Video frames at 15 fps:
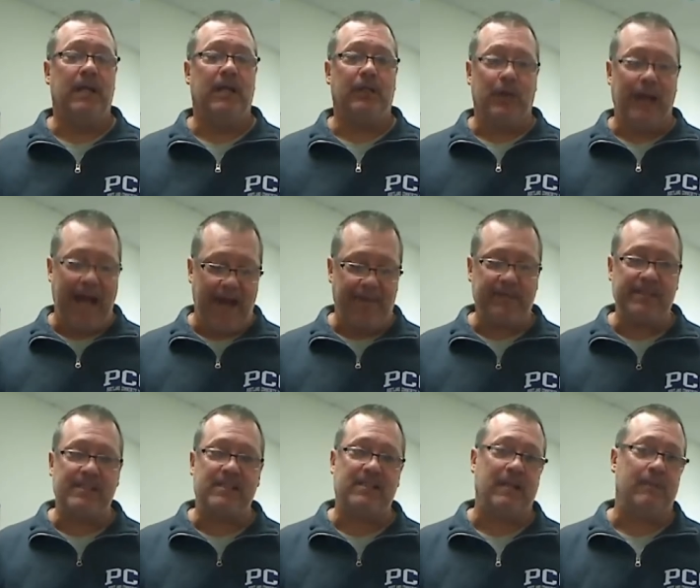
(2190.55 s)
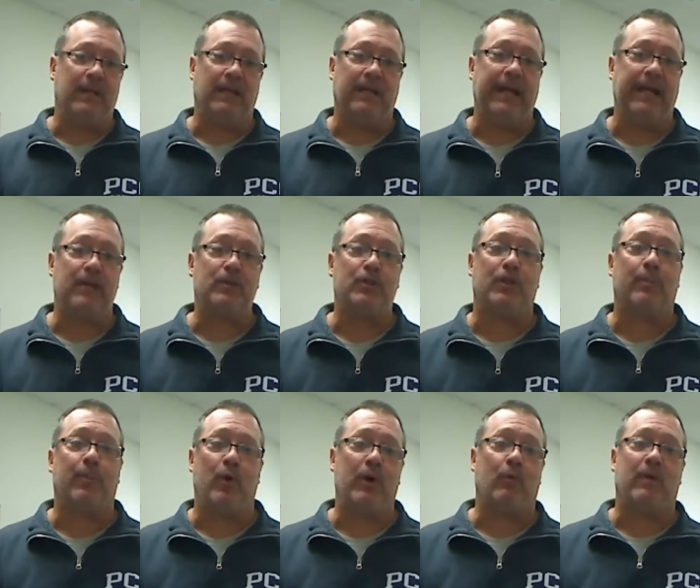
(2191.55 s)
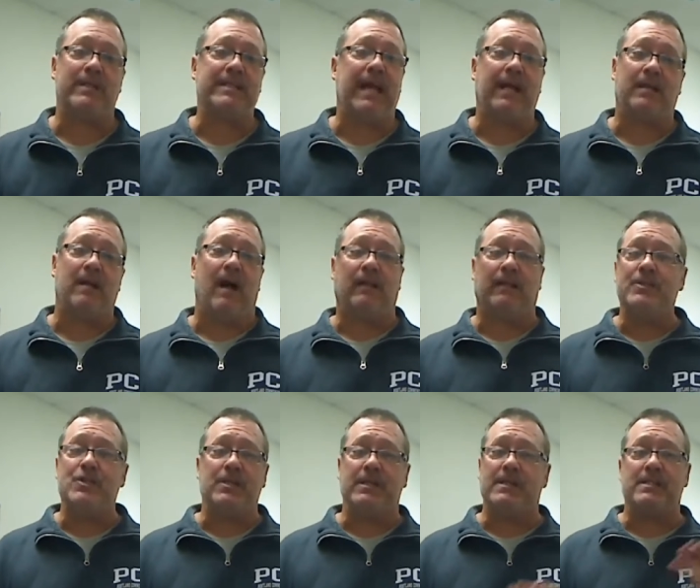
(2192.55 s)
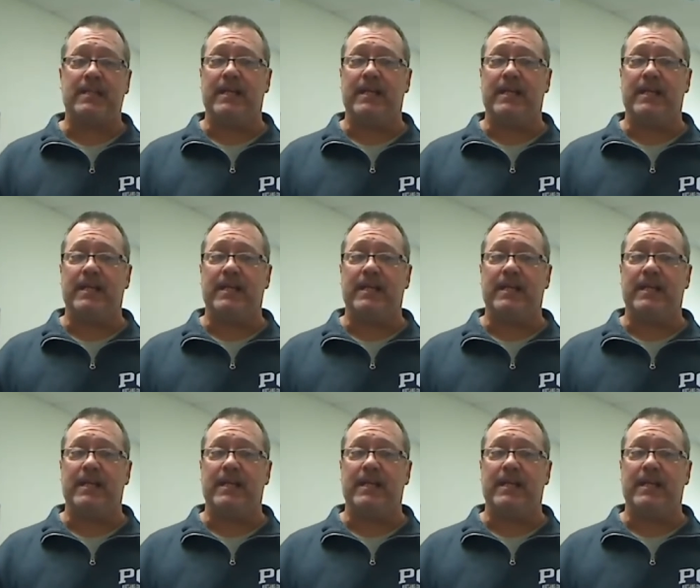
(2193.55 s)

You have to simulate to the point where technology is